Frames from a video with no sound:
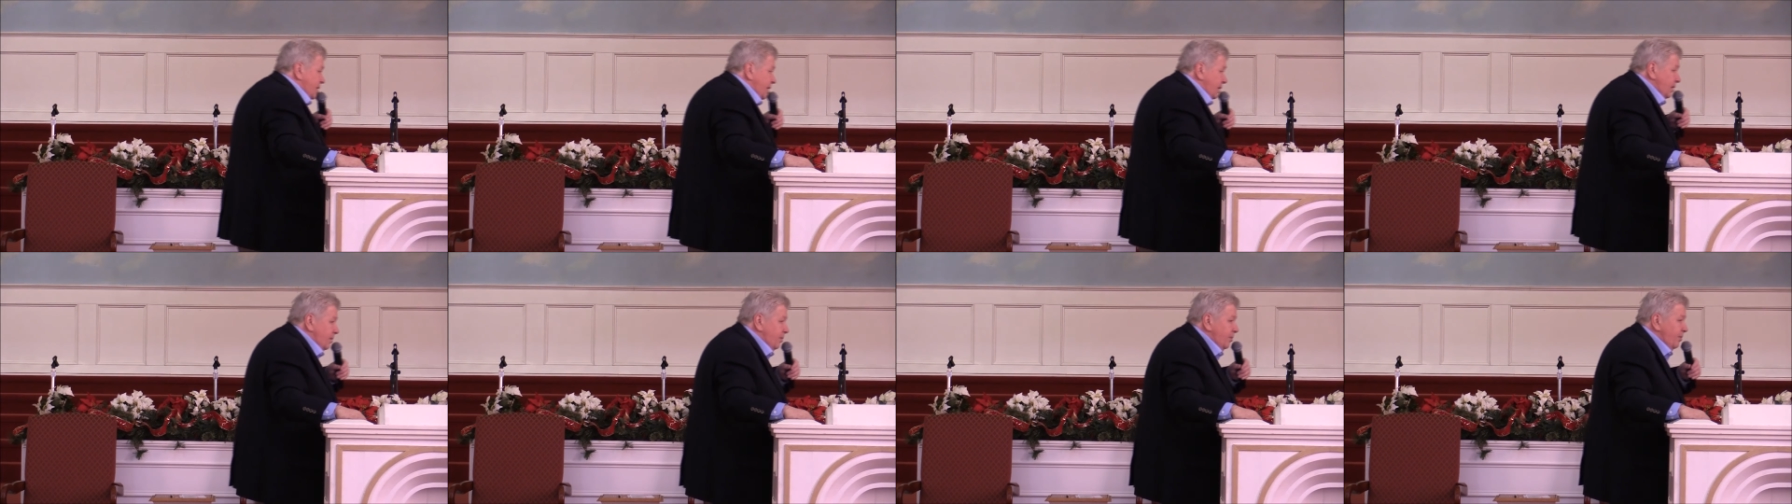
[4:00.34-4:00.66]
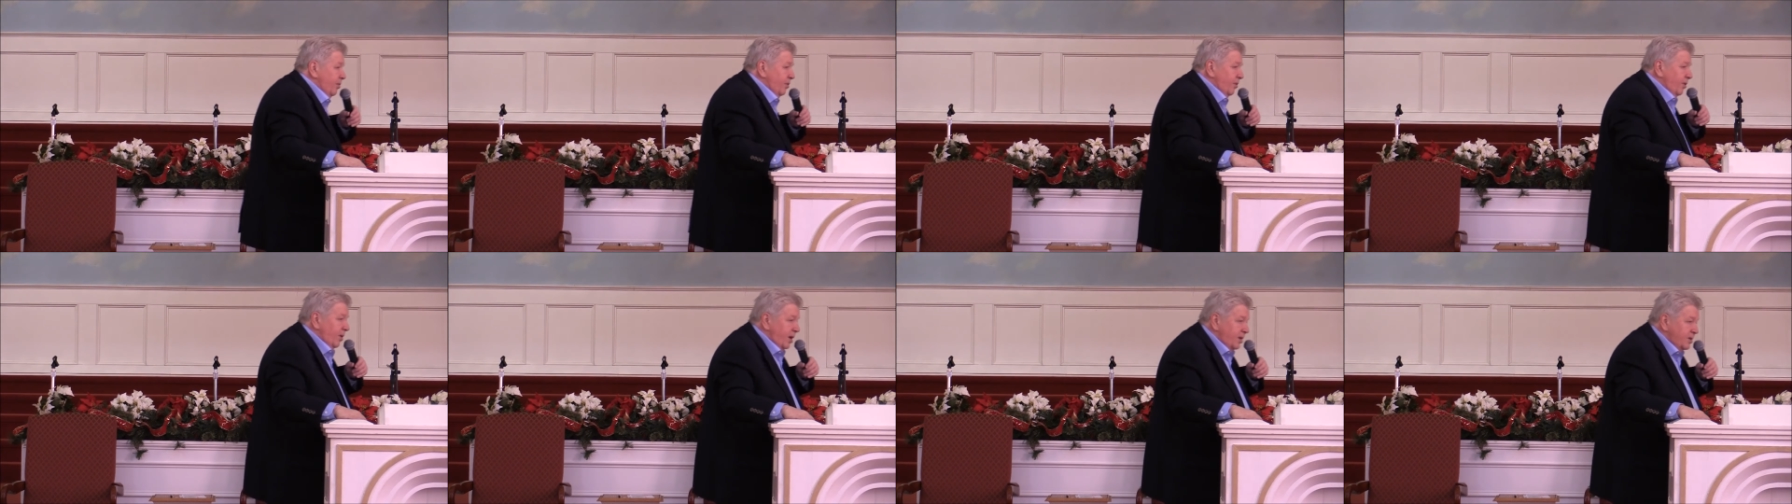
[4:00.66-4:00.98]
sent
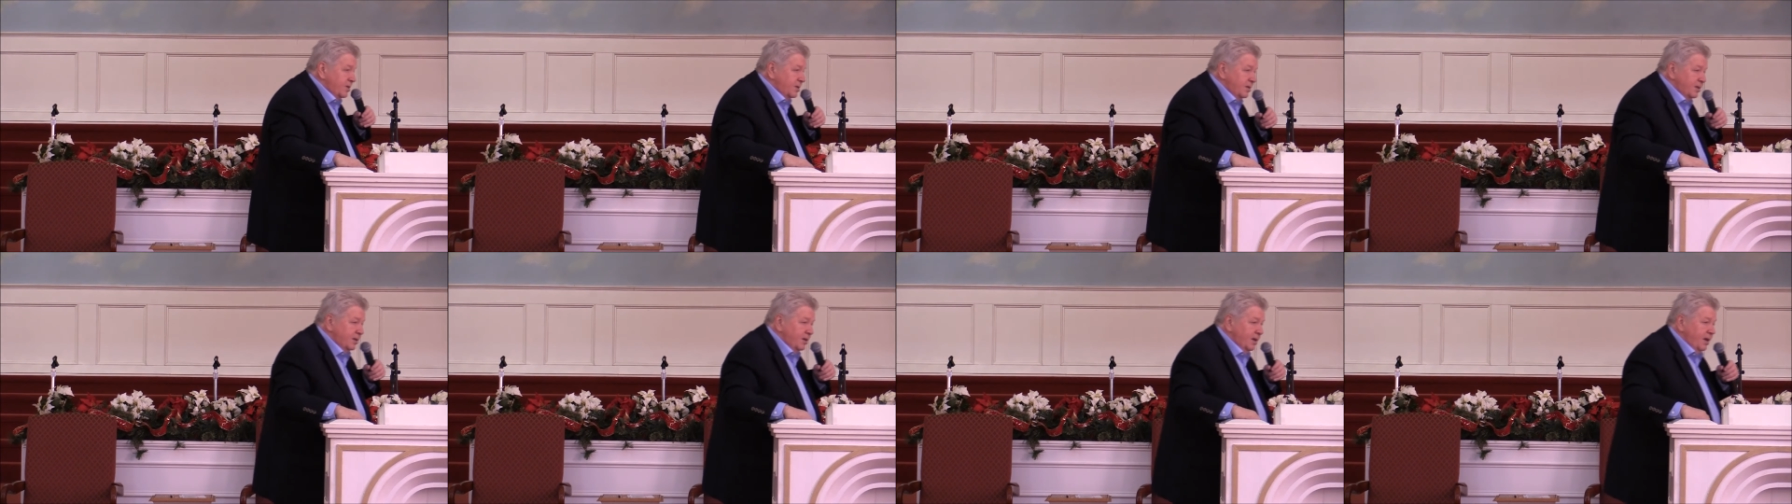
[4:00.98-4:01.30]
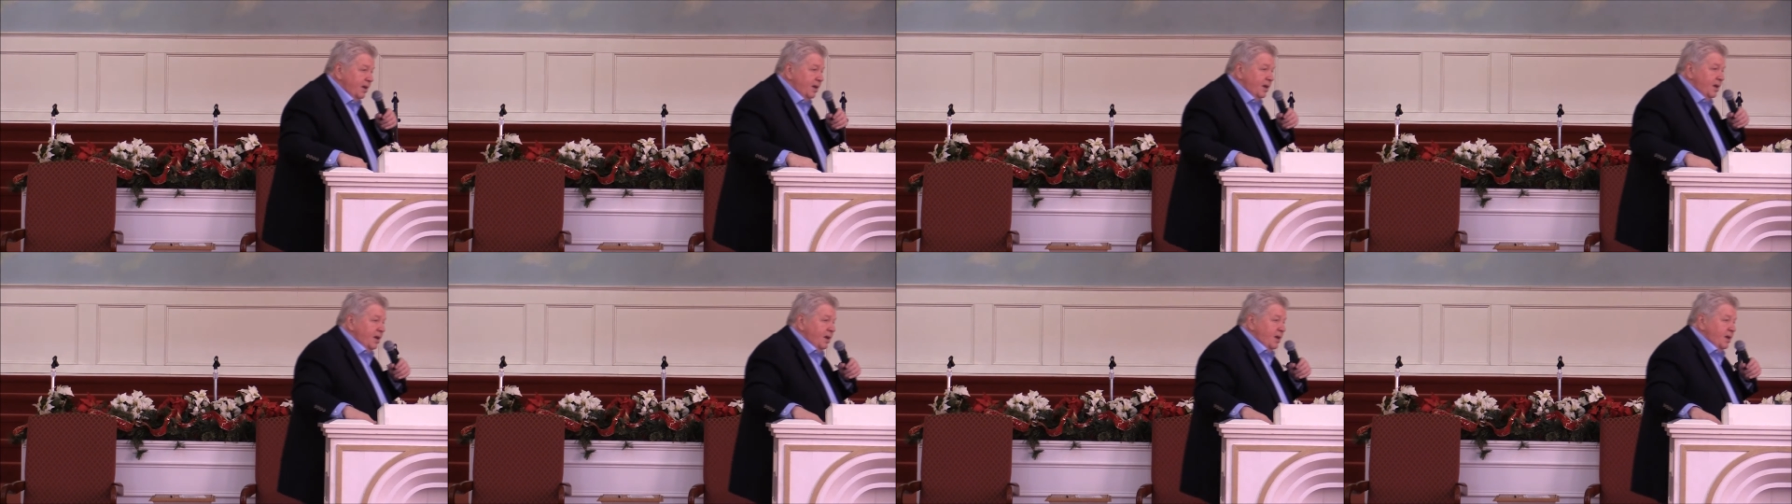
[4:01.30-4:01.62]
him for us.
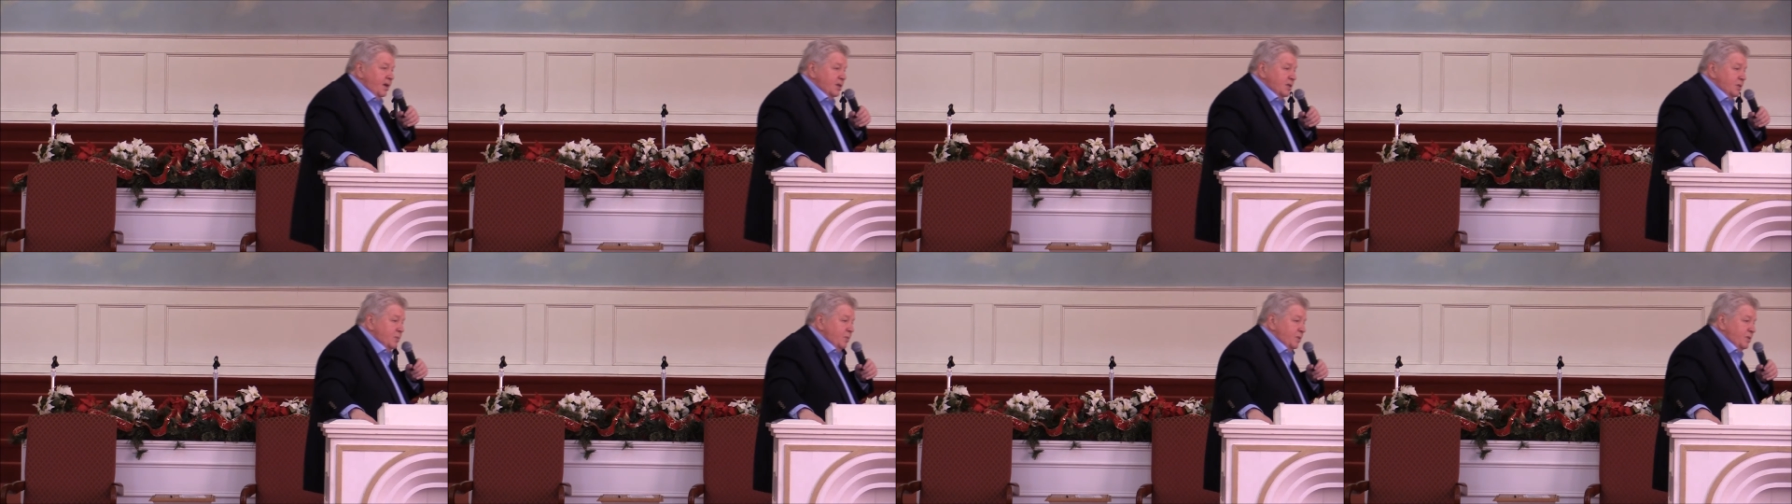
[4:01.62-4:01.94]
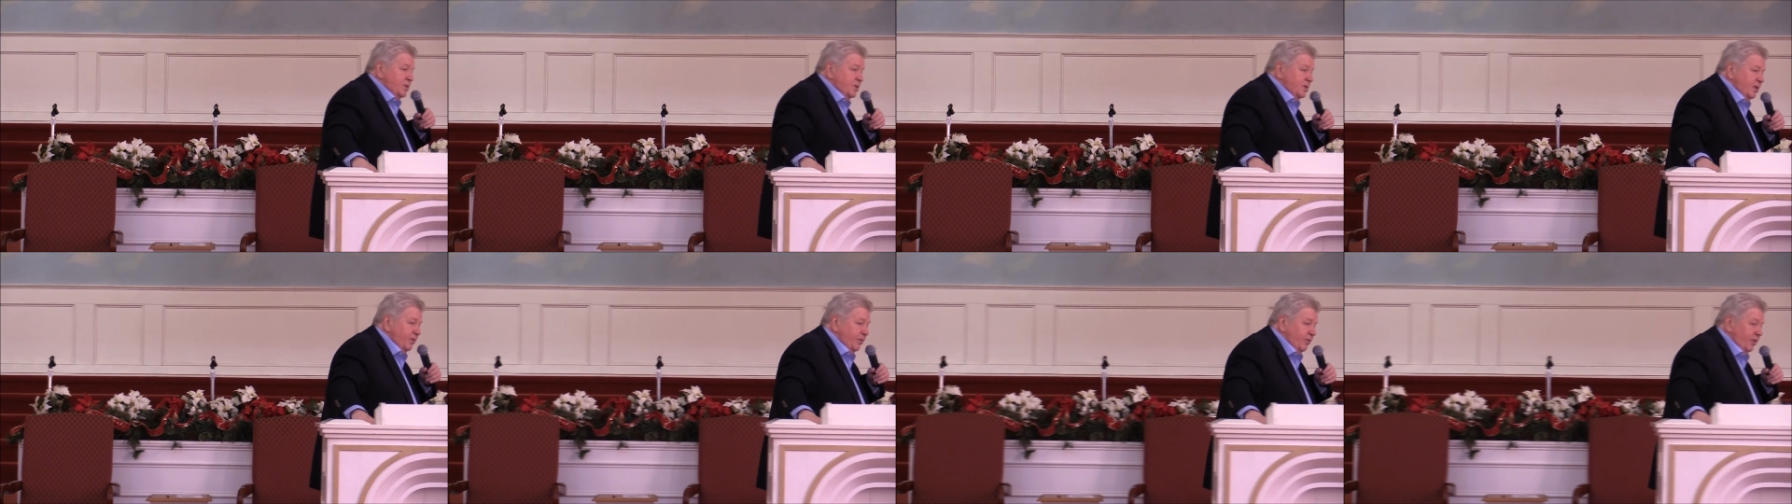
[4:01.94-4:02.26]

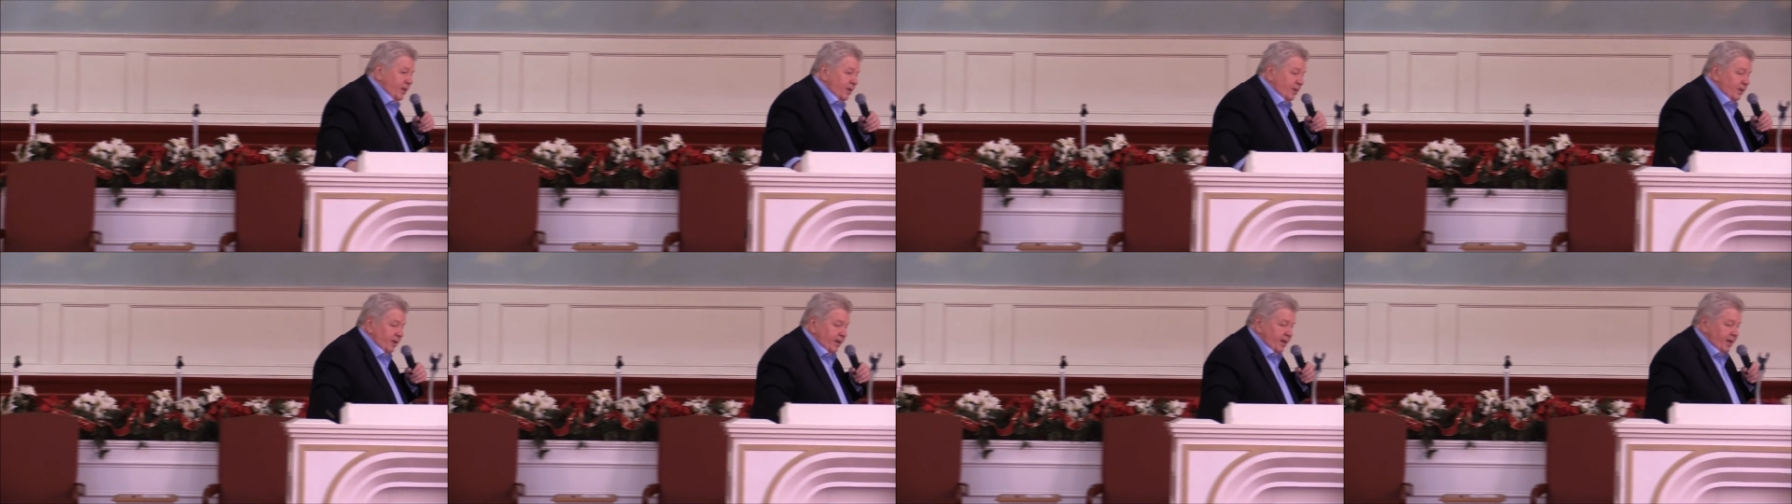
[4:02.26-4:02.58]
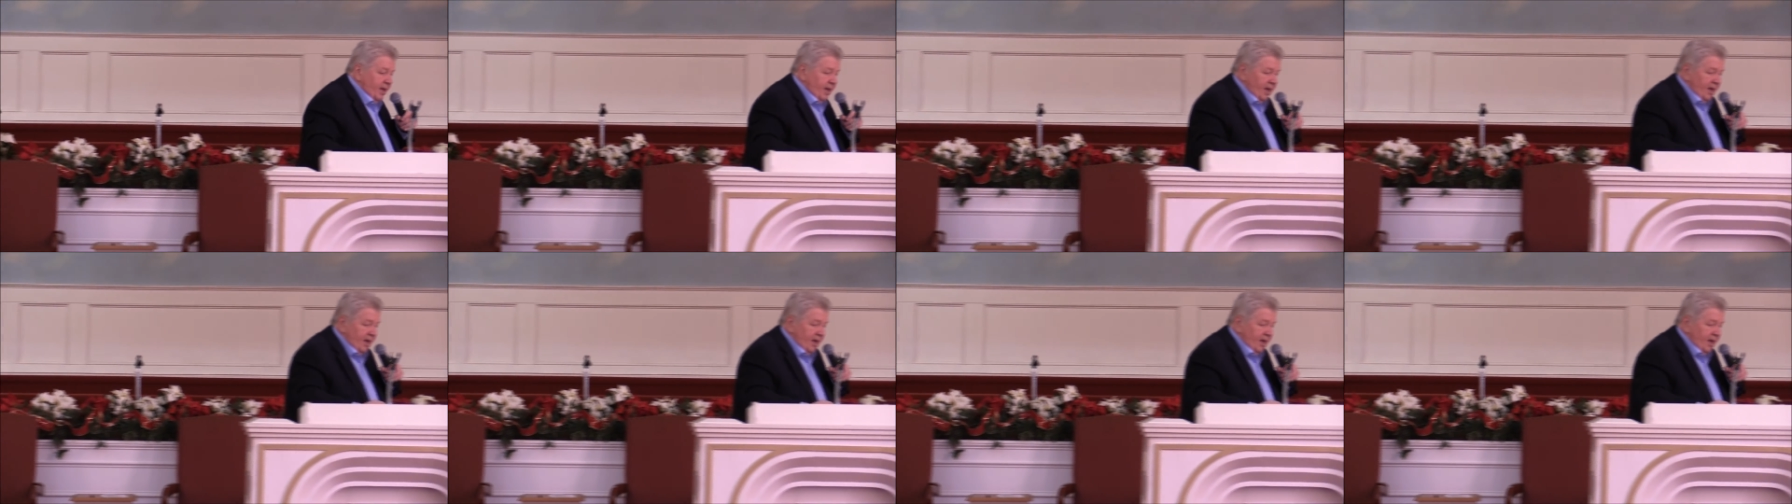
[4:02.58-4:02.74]
Specifically.